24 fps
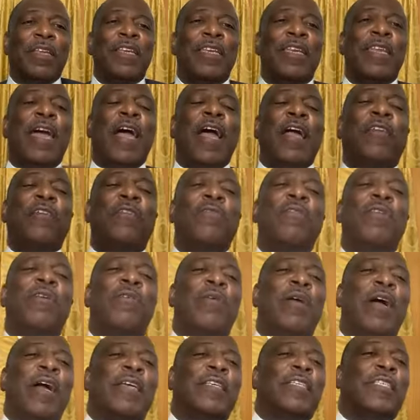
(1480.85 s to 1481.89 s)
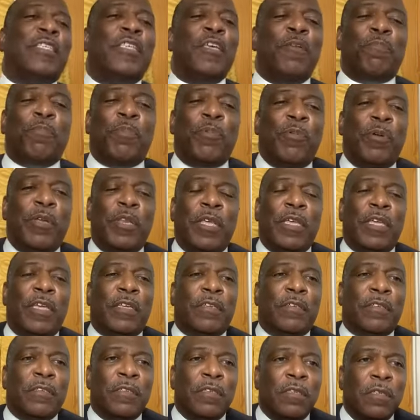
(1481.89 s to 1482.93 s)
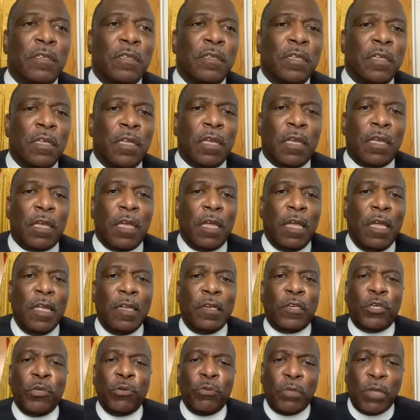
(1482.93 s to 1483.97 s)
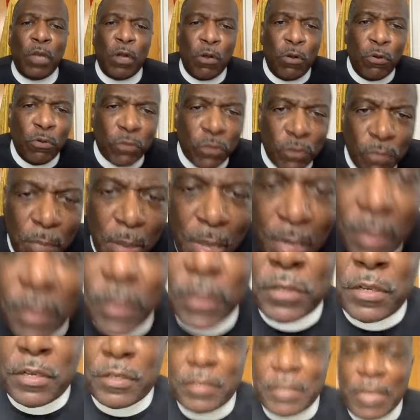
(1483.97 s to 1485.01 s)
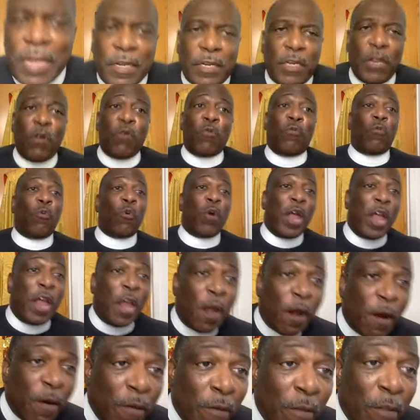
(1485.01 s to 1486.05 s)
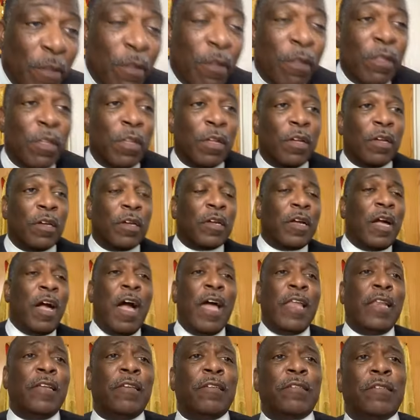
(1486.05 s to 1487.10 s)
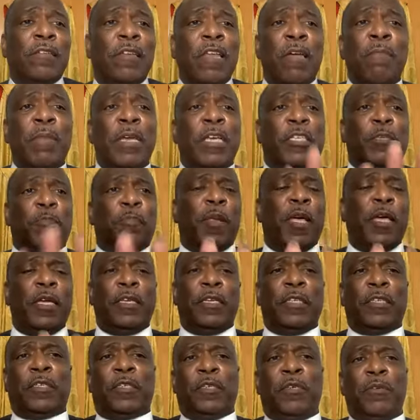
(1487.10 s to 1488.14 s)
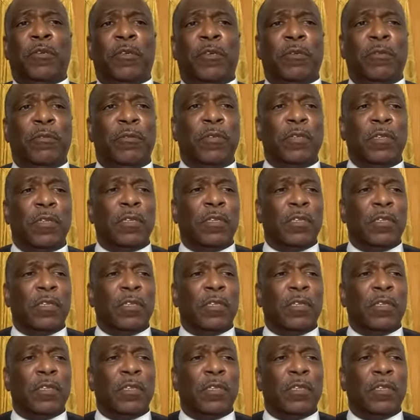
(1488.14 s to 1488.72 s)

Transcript: Now you know how simple it is. And to those ministers that don't wear collars, let me explain this to you.